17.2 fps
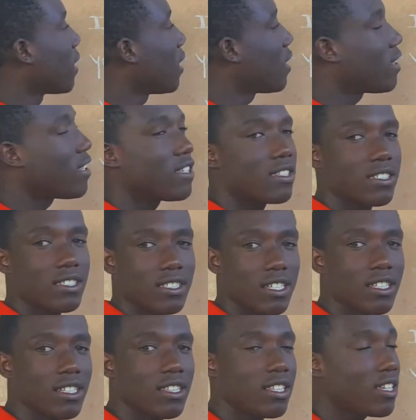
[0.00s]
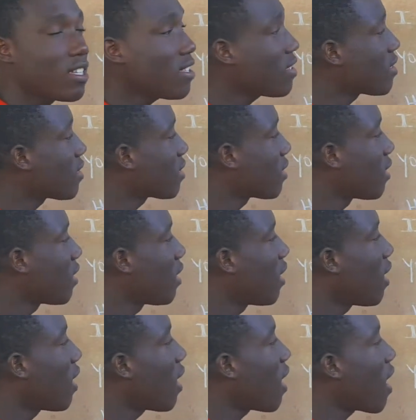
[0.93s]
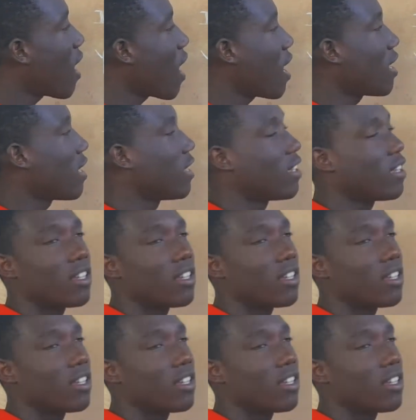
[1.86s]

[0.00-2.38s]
In this sentence, I.